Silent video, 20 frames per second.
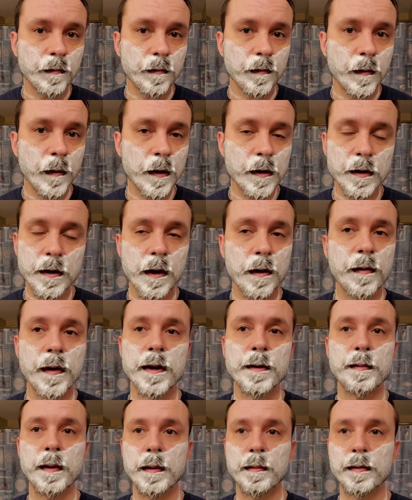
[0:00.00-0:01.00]
This stuff
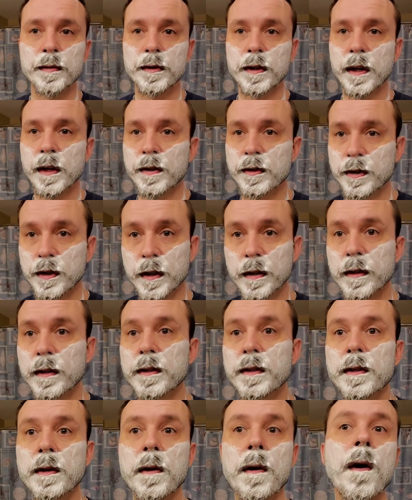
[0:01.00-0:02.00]
has people scared
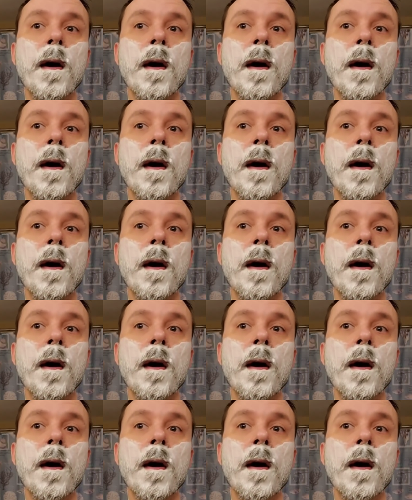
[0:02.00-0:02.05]
shitless.